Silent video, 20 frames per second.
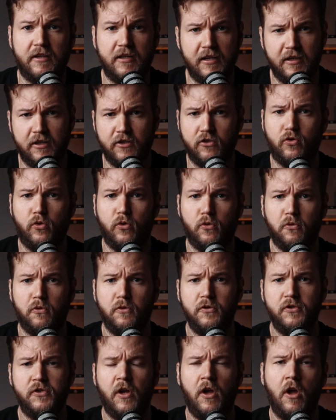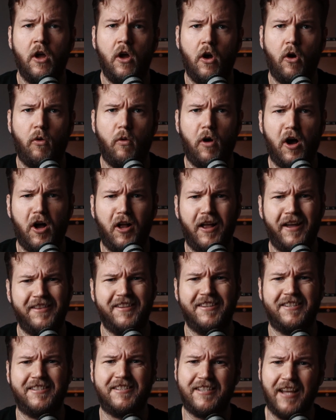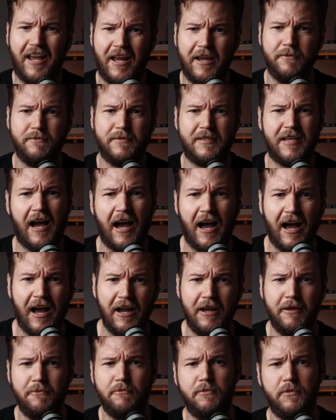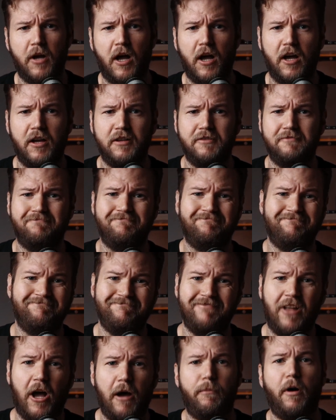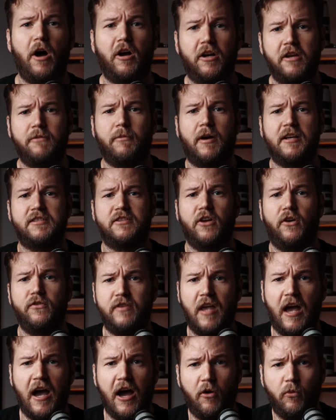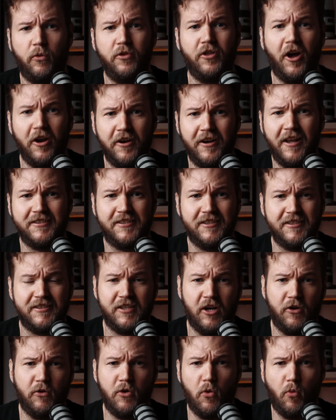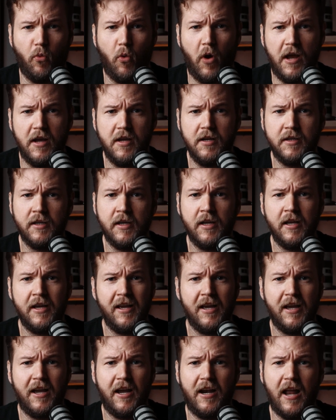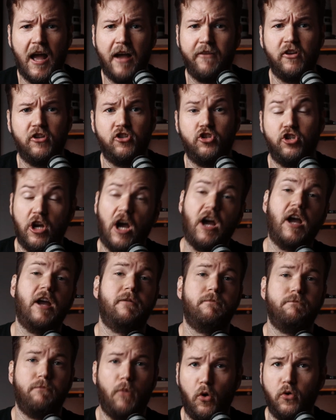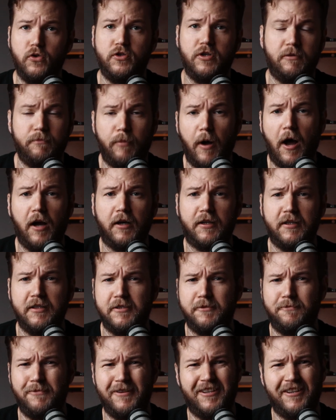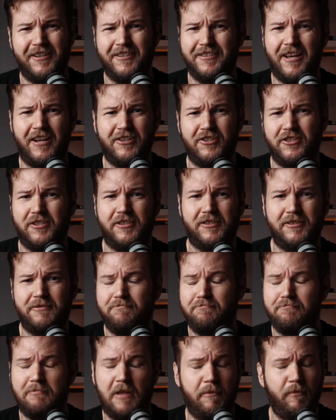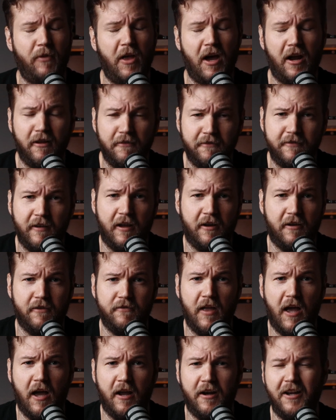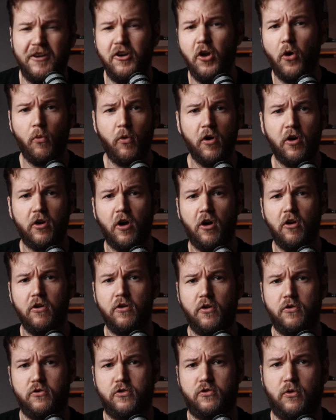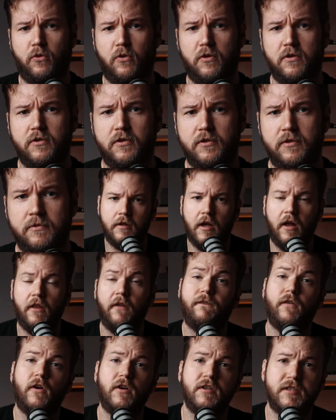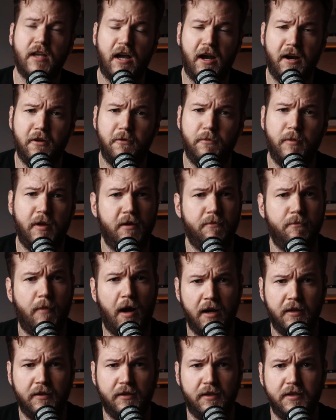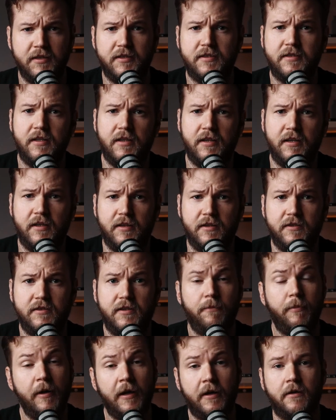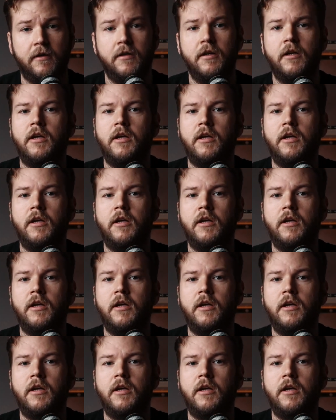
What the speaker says: needed tools, while at the same time not bogging myself down with unnecessary weight and having giant bulging pockets, because I'm not a fan of that, and I don't wear cargo shorts. Now, the first item in my list is the pen.